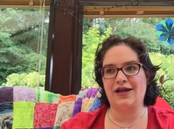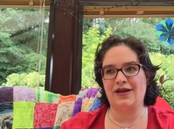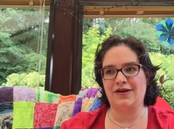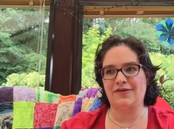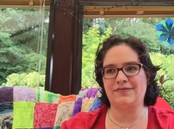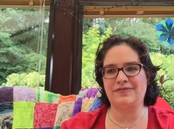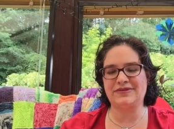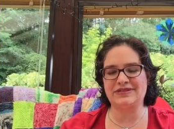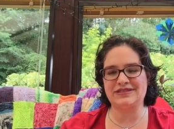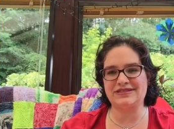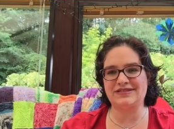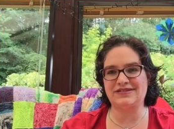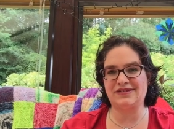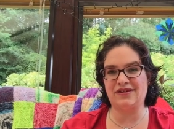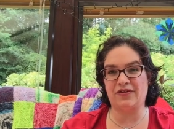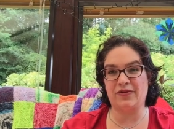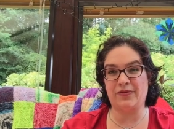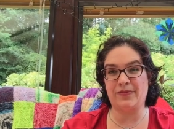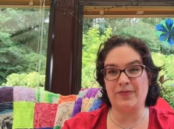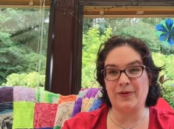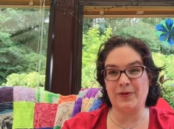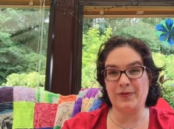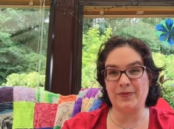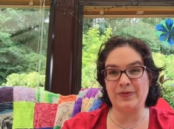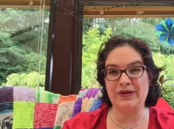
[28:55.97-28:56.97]
but still, the
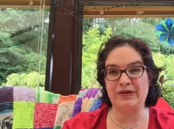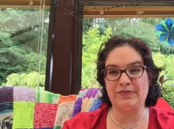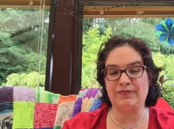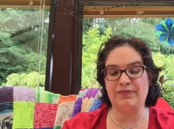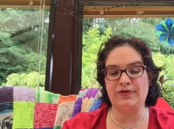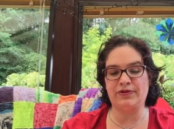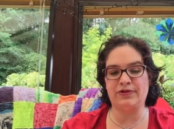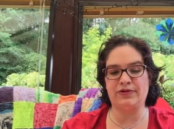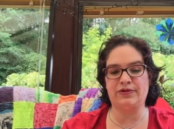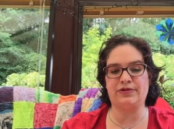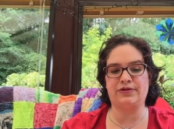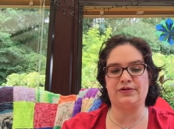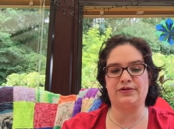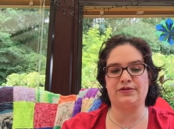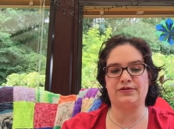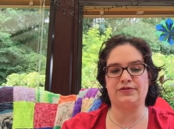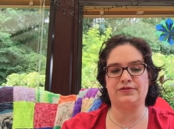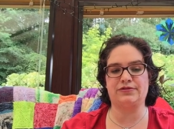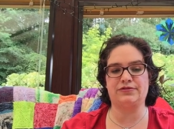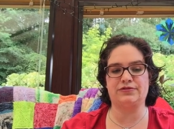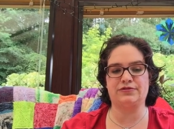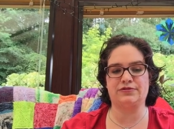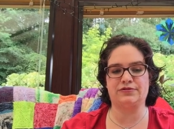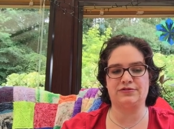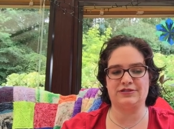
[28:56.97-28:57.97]
more people
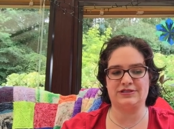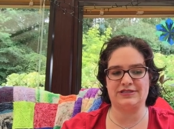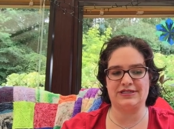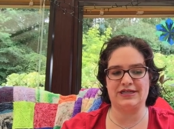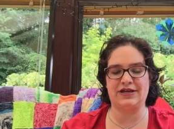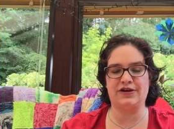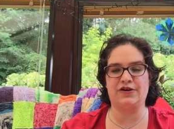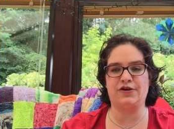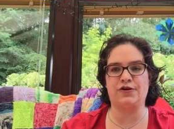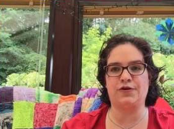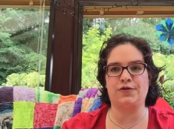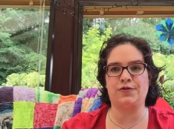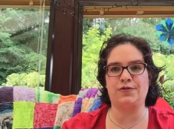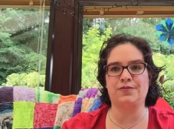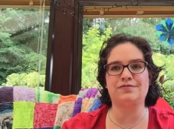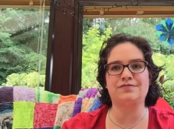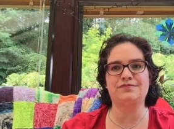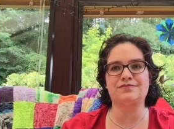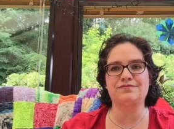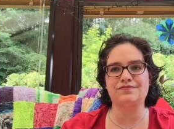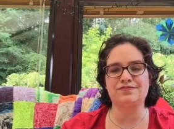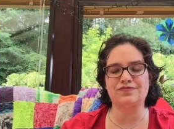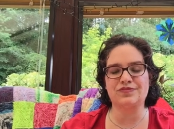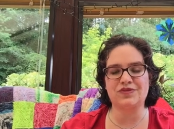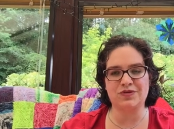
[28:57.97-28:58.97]
who stay
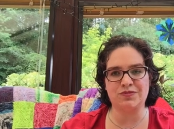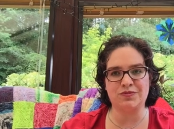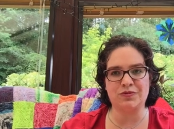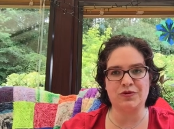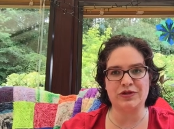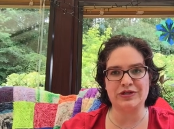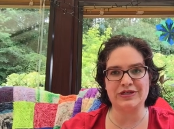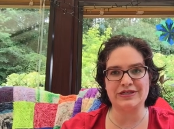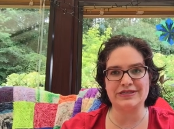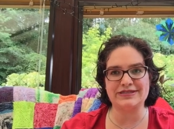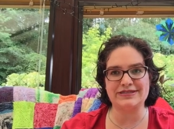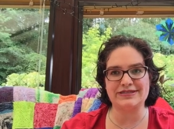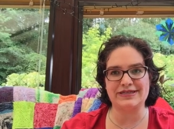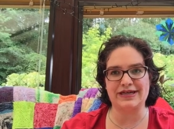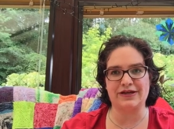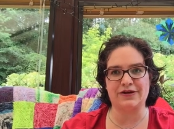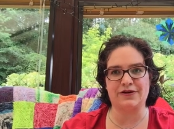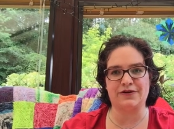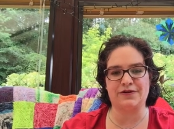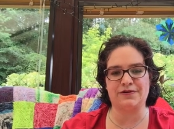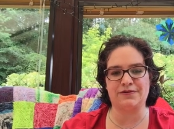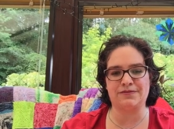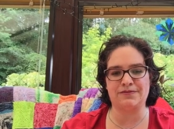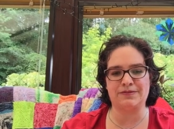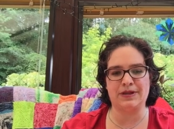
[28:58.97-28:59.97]
home, the more you stay
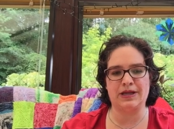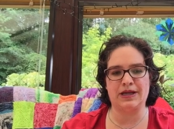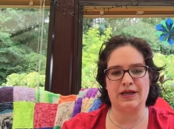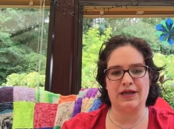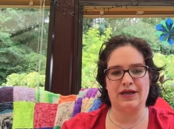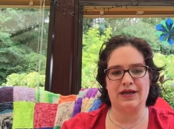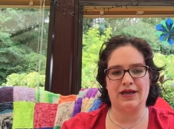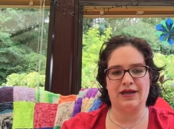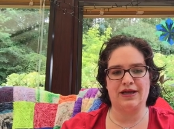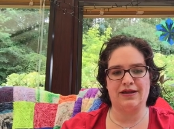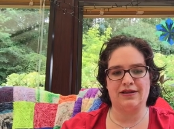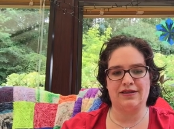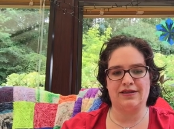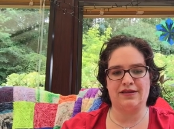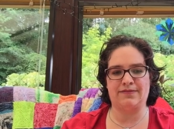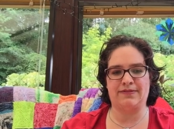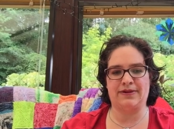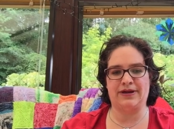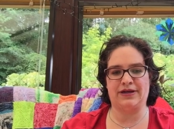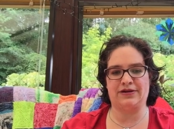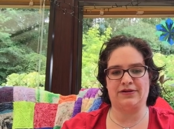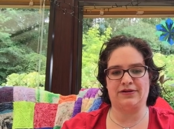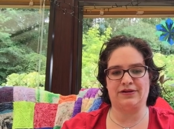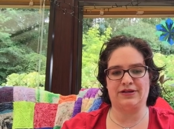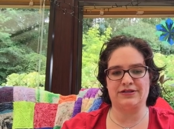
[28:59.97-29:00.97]
home, the
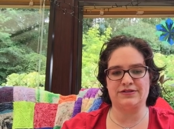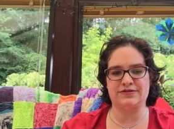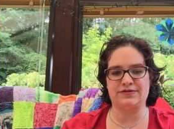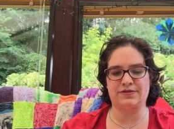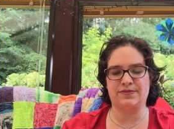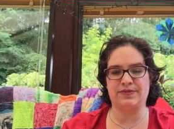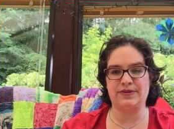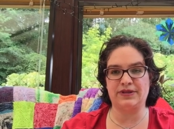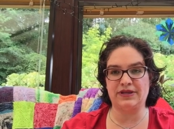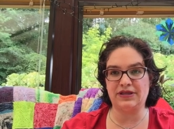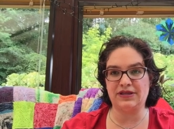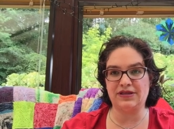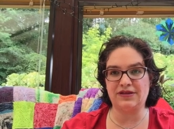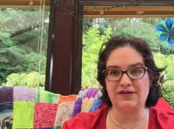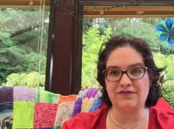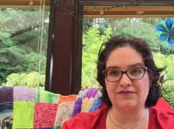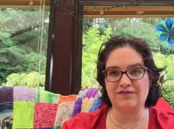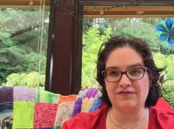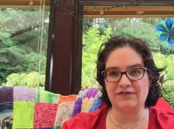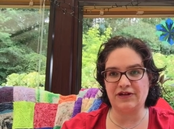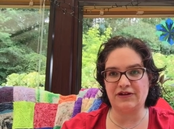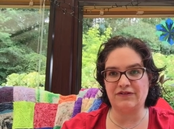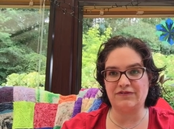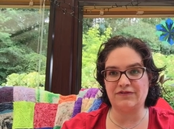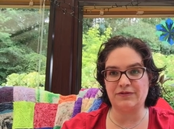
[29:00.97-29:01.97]
better this will be for
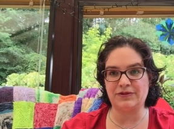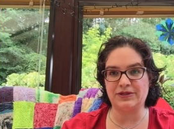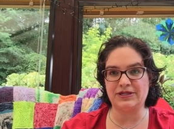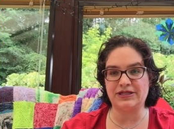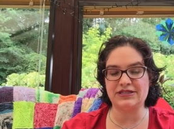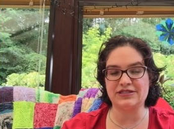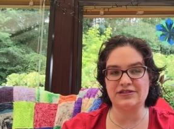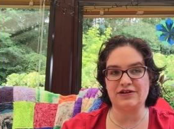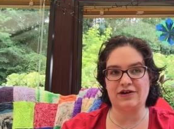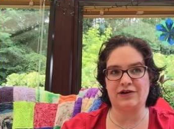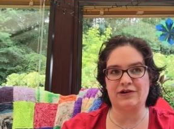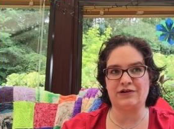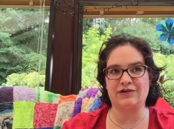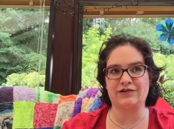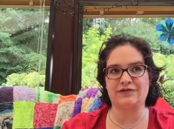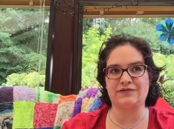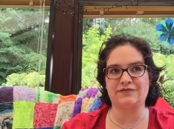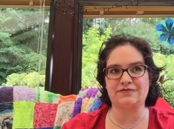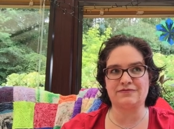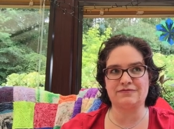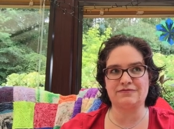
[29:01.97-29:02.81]
everyone. It's harder